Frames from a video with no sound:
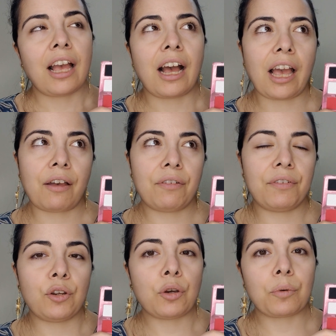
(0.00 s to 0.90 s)
I have a
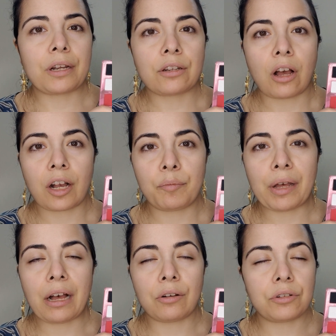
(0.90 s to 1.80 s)
video where I talk
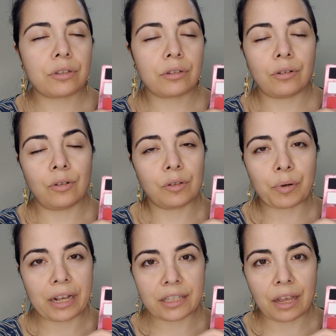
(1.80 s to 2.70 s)
about all the
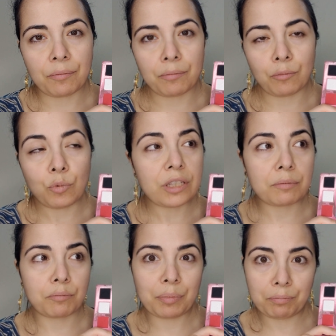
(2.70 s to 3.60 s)
brands I was
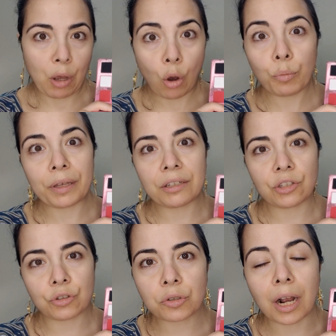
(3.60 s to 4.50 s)
hoping to
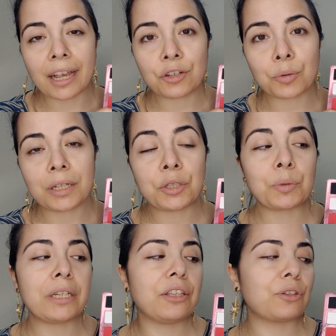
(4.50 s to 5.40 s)
try in
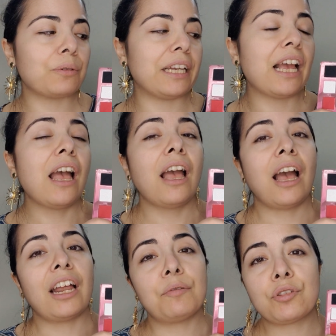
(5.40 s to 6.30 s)
2023,
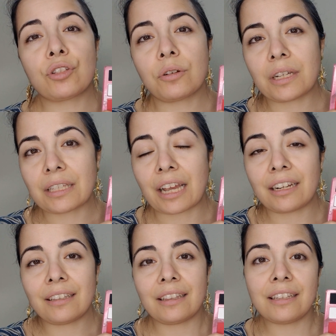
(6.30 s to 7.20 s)
and I'm so
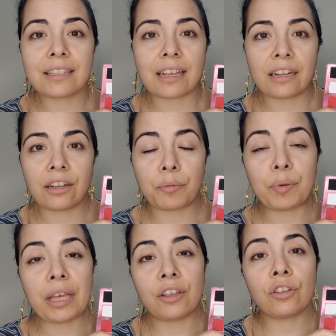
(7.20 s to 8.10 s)
excited that this ended up
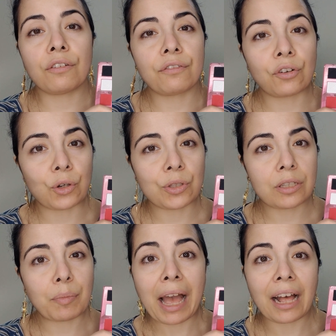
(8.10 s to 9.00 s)
being the
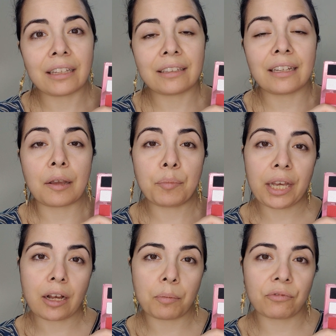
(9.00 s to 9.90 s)
first palette that I
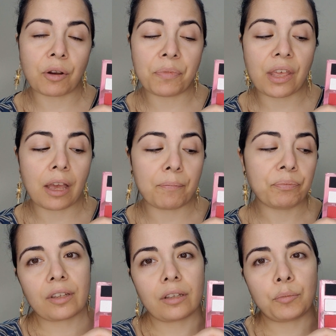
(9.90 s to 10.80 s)
pick up from them.
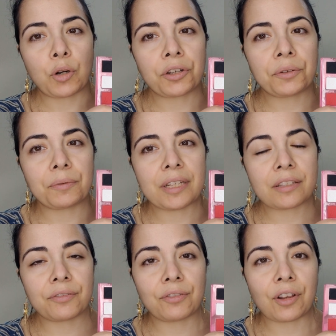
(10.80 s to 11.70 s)
Part of the
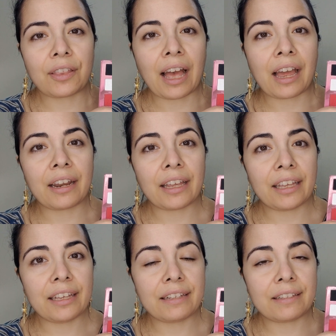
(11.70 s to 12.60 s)
reason for that
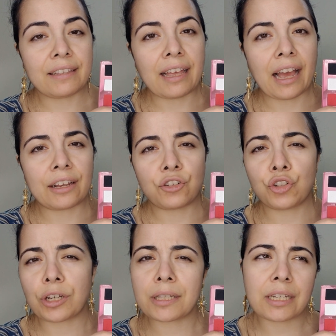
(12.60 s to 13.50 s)
is that,
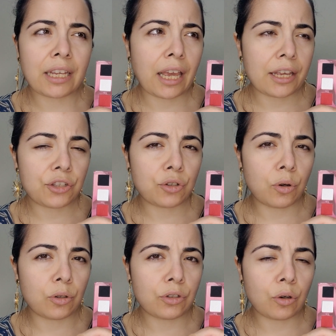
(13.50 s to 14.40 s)
just in case you
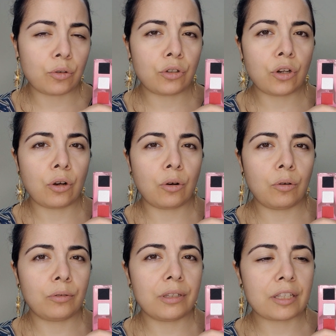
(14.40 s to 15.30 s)
all don't
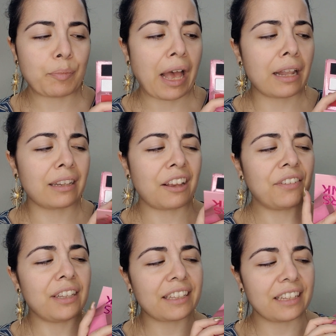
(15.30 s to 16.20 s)
know, this palette, I
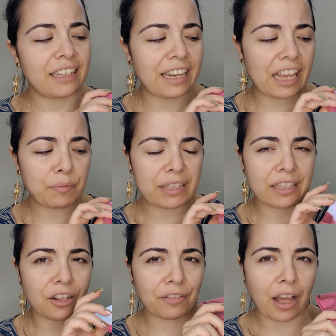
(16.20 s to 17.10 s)
feel like the name
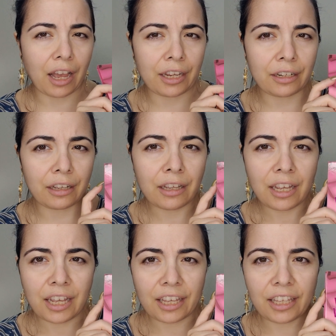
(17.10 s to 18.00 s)
itself kinda
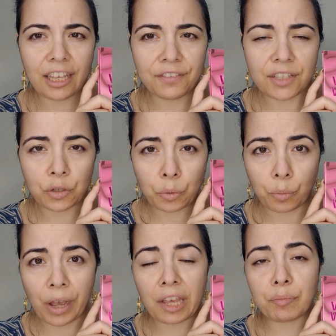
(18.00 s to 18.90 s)
gives it
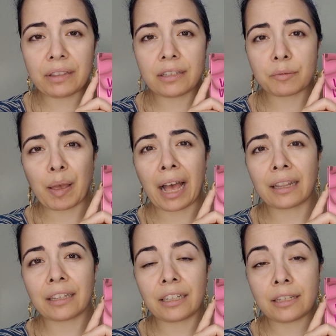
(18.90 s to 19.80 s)
away, but this
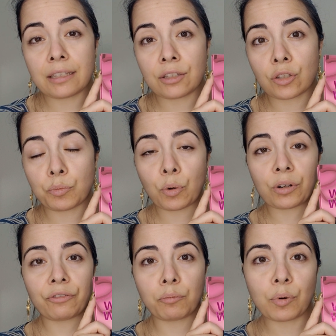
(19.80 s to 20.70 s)
palette is in support
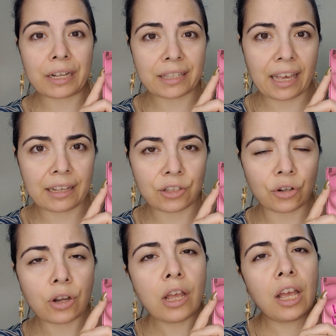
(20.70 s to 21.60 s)
of breast
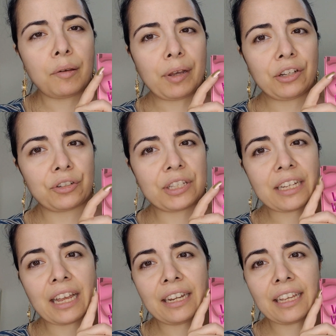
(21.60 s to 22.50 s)
cancer. My
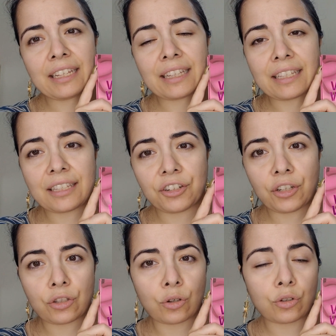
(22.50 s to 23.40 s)
understanding is that Siria
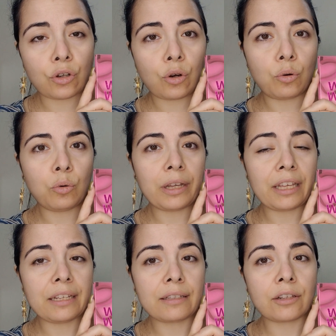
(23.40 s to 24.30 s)
Soto, who
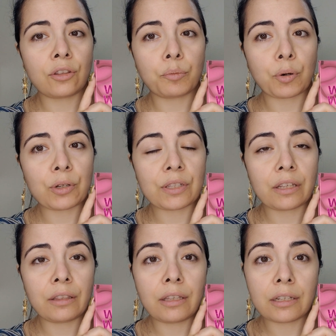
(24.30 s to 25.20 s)
is the
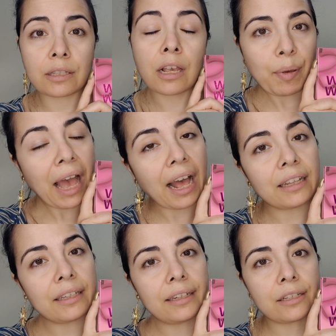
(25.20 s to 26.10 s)
person this
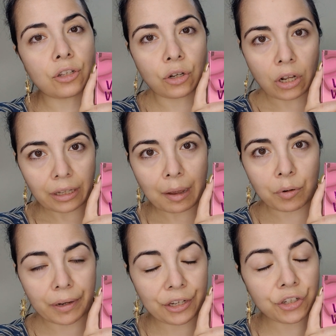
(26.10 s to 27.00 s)
palette is a
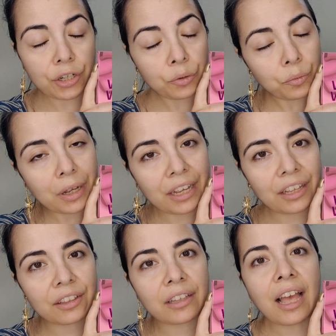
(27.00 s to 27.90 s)
collaboration
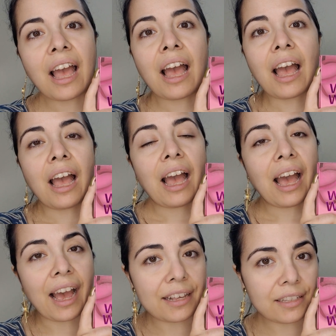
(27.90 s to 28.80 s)
with,
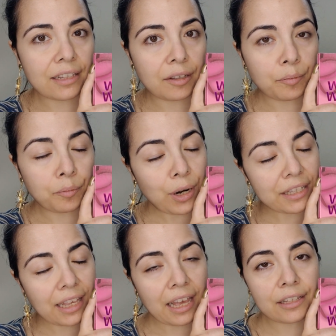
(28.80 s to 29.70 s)
has
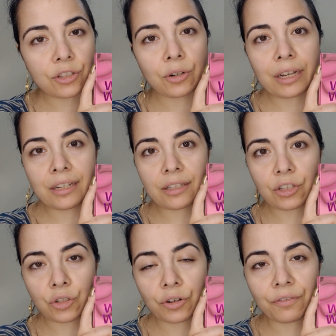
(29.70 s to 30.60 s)
breast cancer and is a
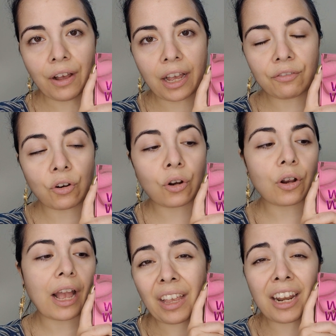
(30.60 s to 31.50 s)

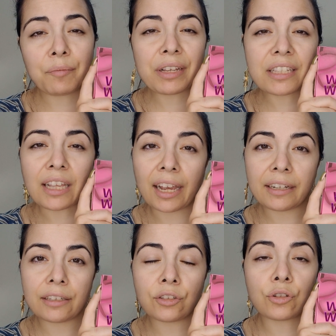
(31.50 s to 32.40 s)
survivor, and I'm
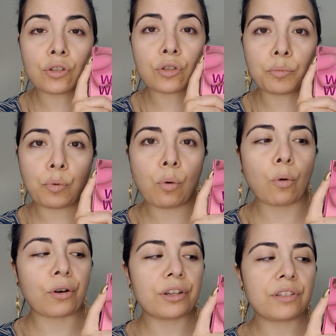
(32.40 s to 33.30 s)
excited to
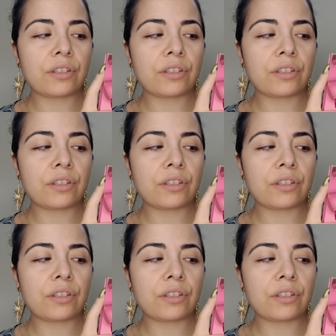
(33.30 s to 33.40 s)
support